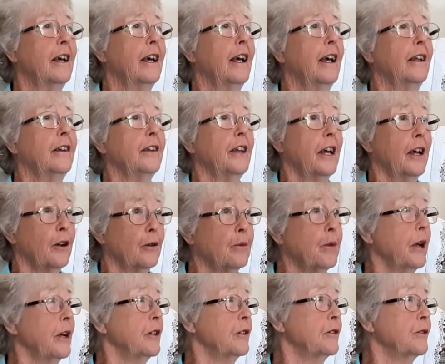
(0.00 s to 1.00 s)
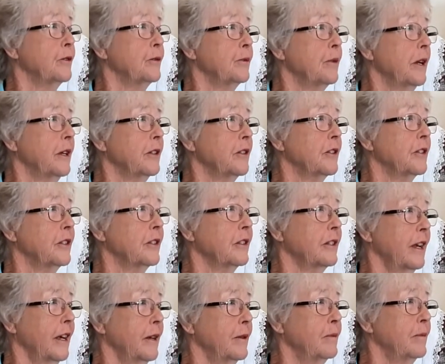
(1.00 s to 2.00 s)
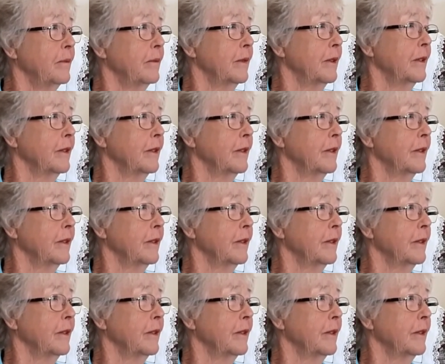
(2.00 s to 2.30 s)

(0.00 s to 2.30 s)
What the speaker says: and now Rachel runs the same